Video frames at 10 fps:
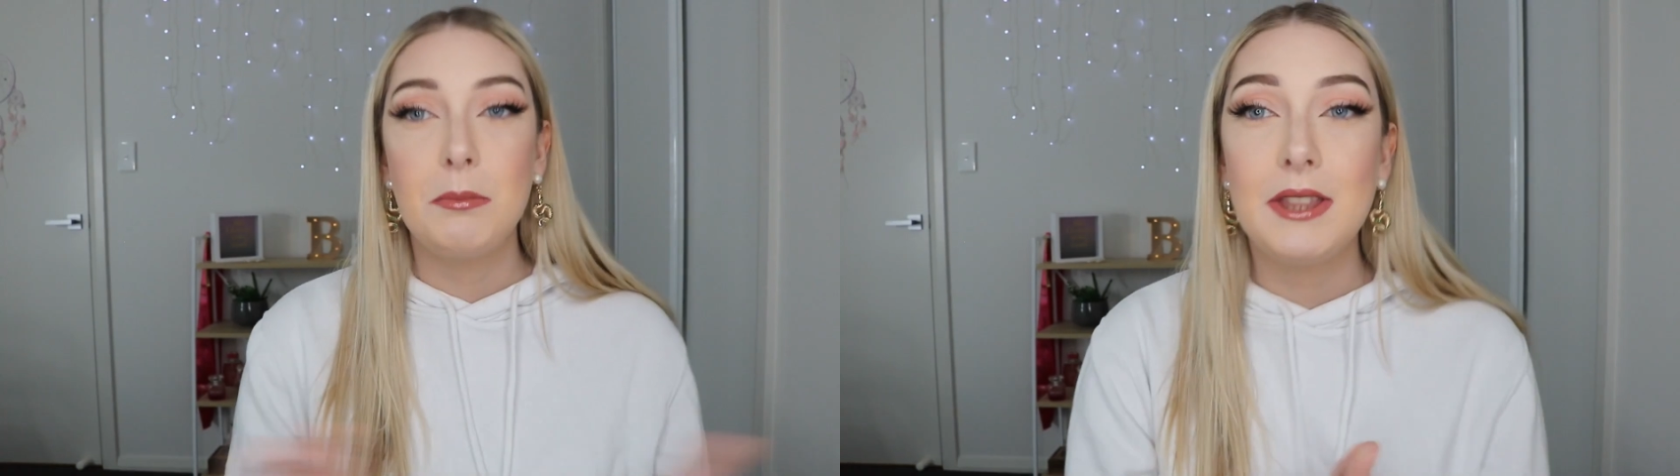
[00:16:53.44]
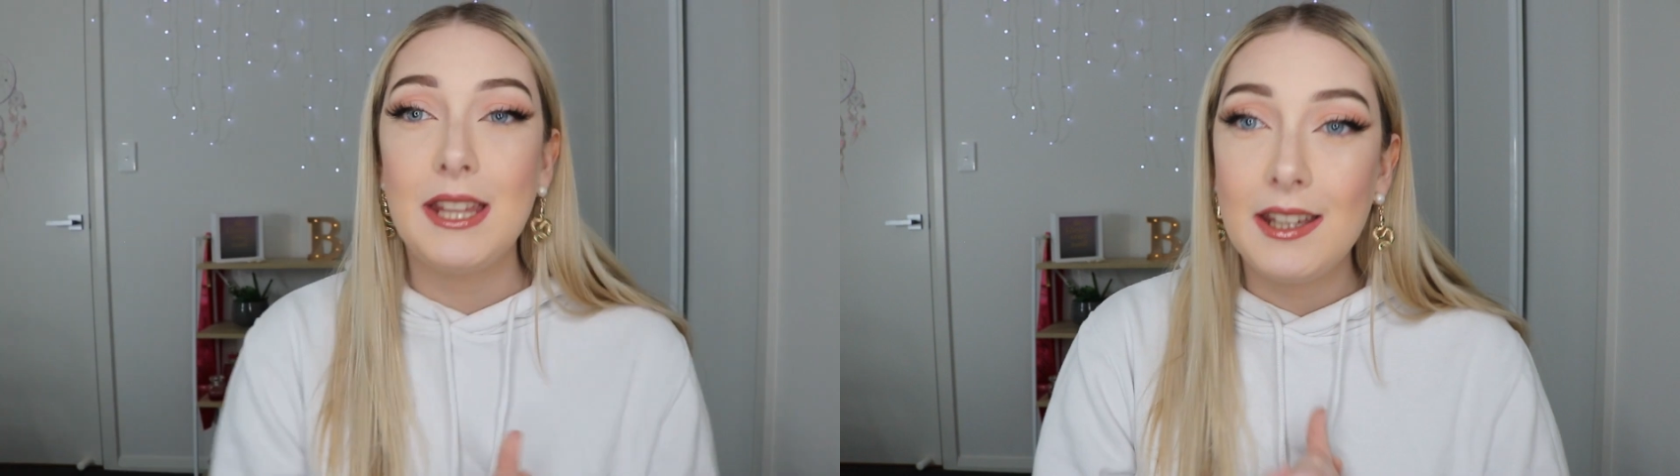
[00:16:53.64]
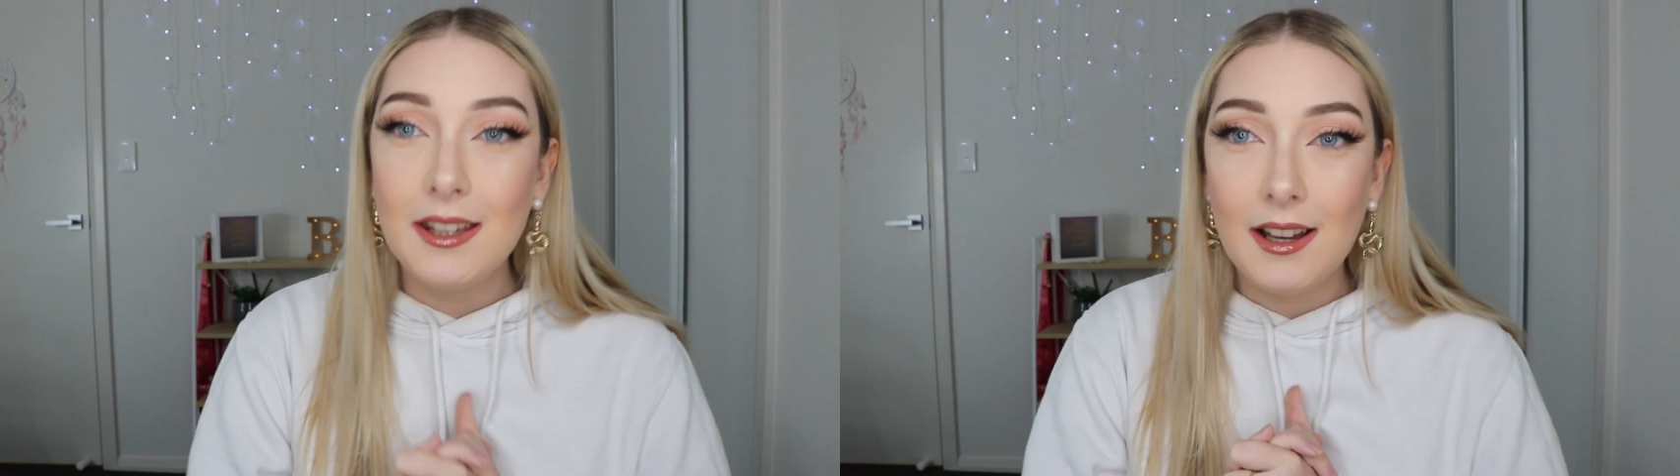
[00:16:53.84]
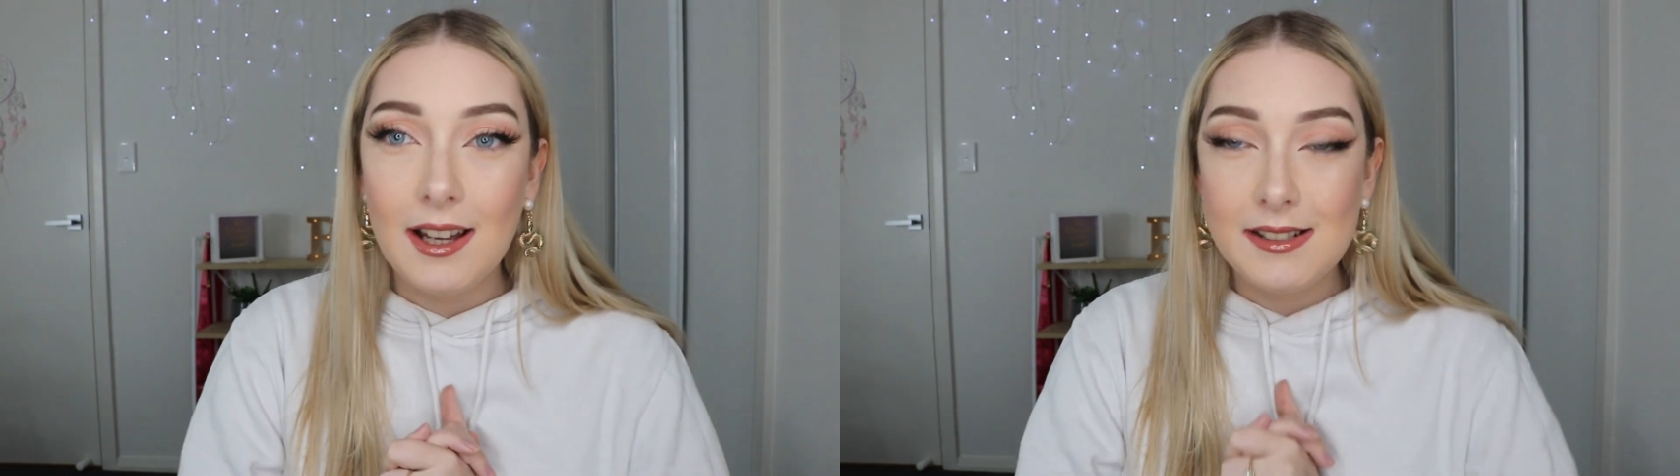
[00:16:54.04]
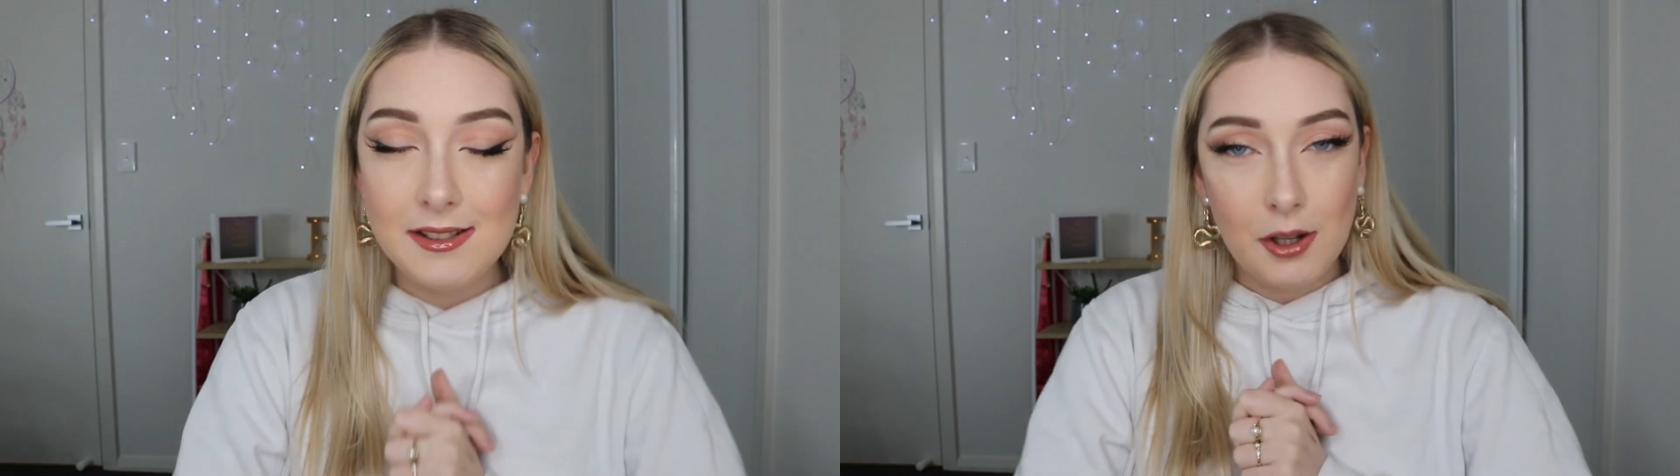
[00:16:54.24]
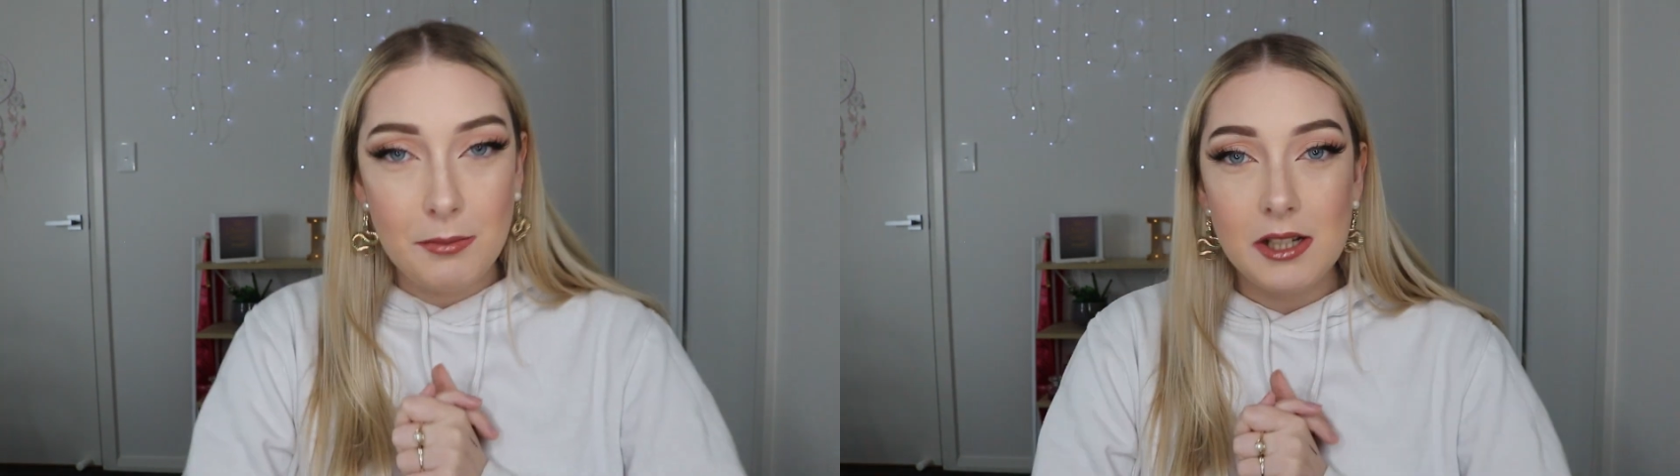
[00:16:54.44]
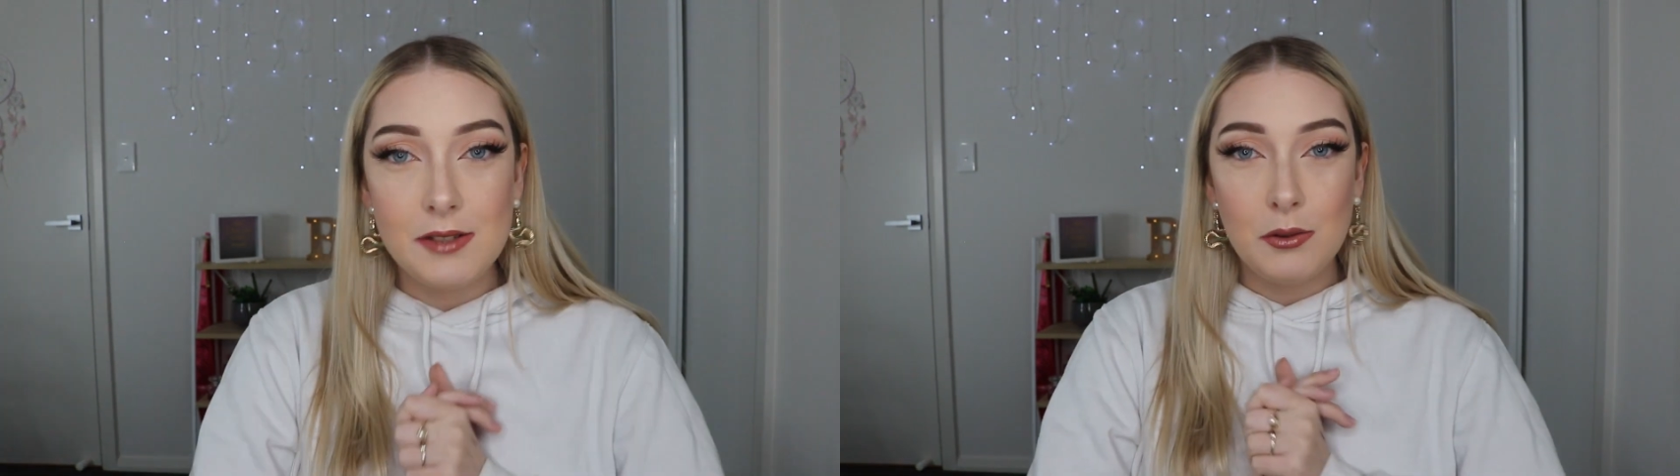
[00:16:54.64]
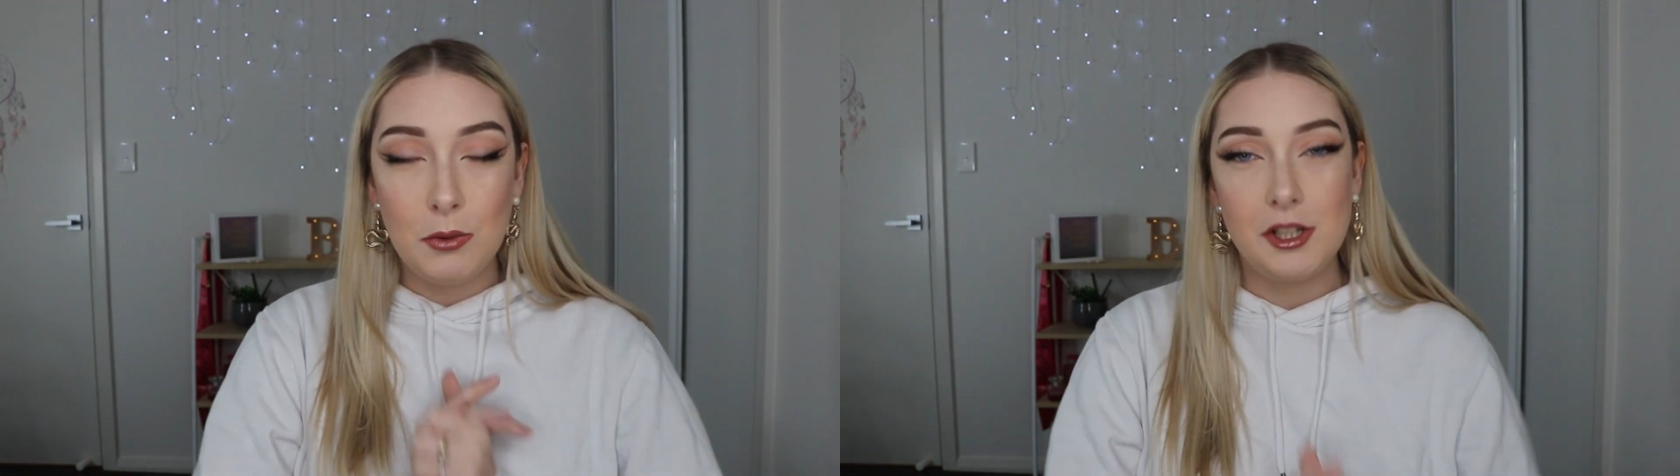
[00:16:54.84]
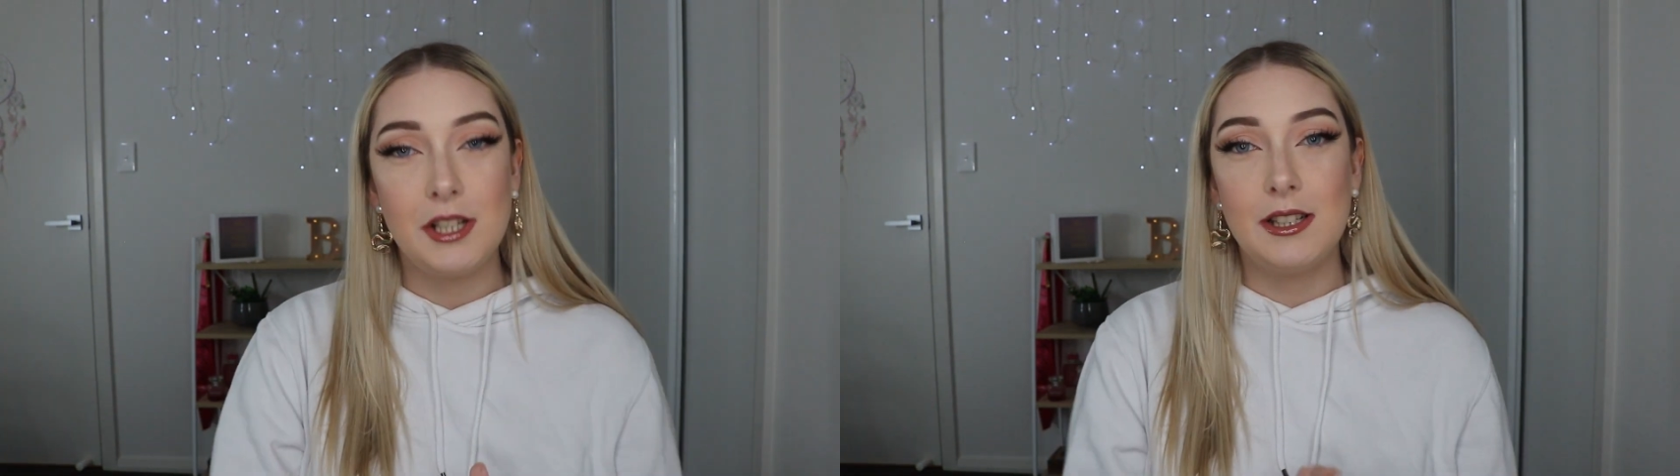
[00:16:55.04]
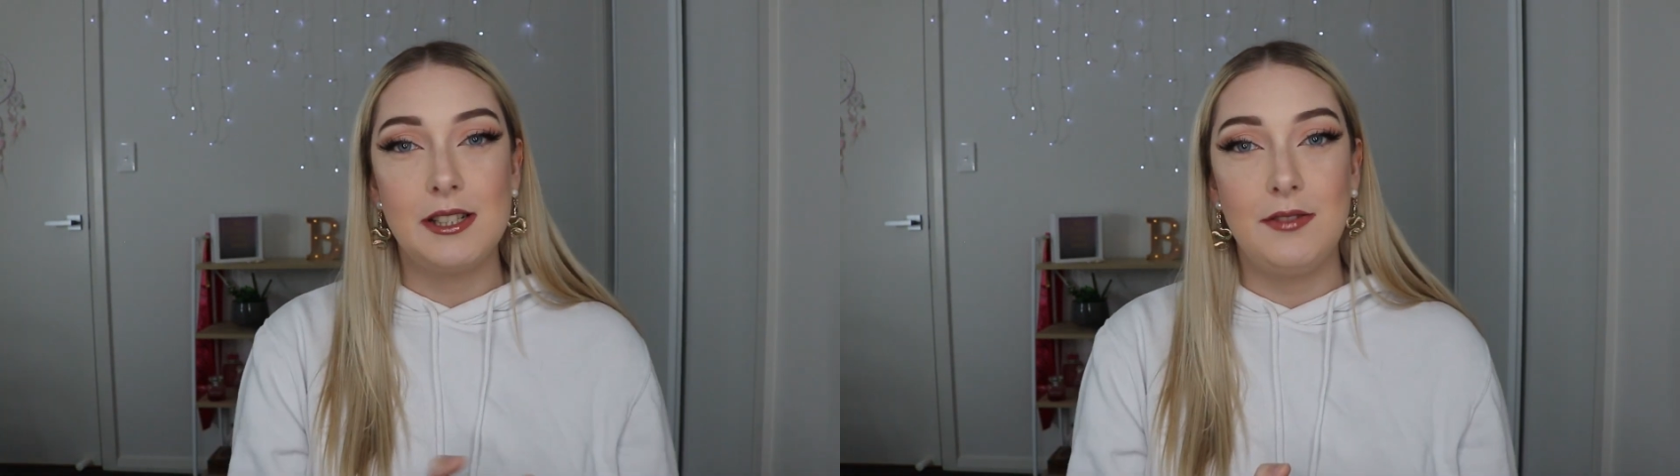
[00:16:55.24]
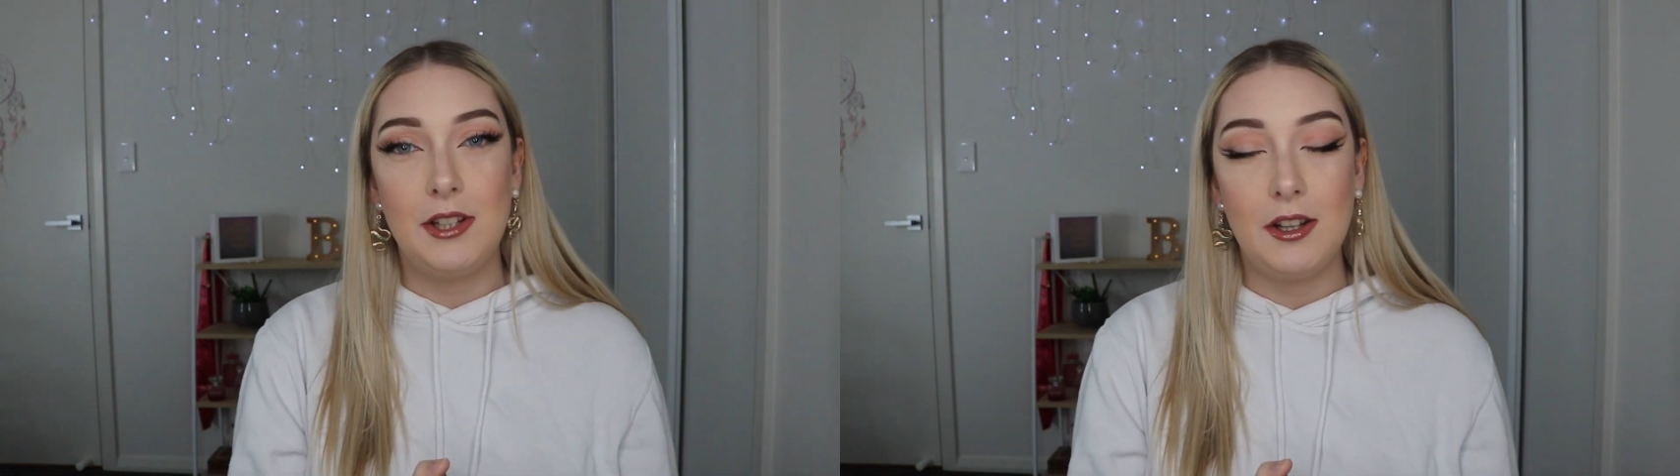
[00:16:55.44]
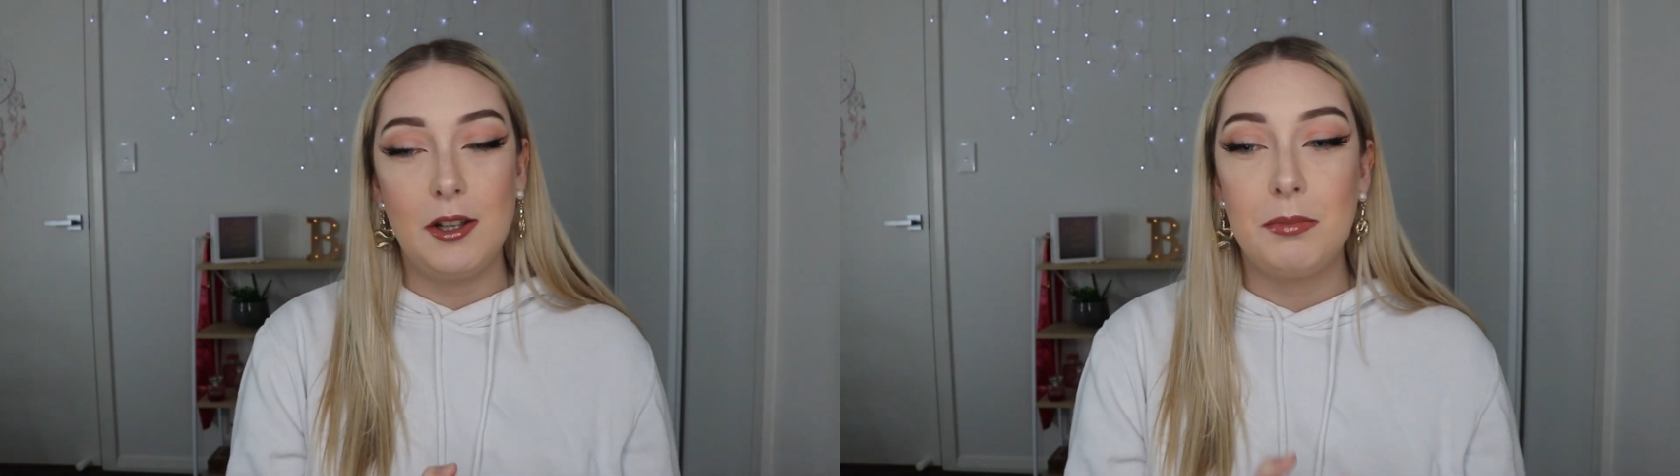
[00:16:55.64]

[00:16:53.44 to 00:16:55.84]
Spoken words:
But thank you guys so much for watching this video.